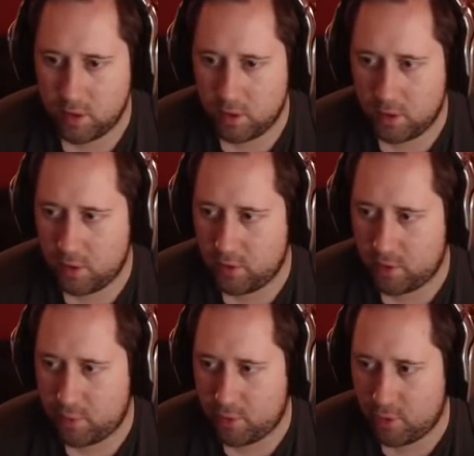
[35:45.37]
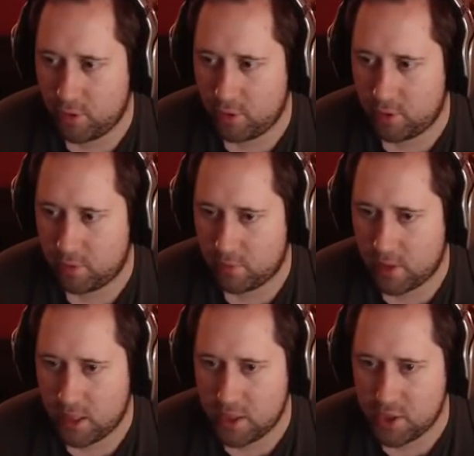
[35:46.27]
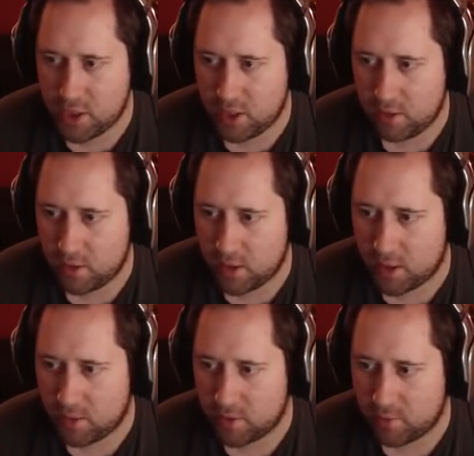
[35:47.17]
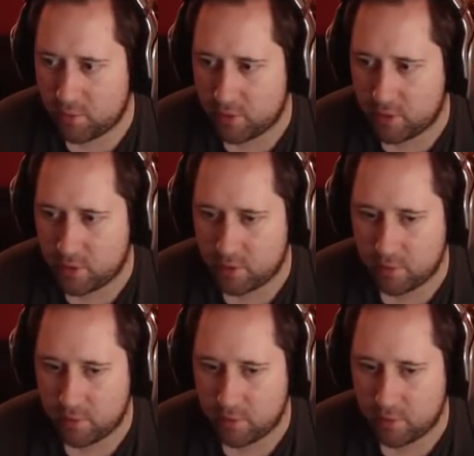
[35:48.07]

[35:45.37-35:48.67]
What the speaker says: Who's in a poor mood? NG. Yeah, I'm not surprised.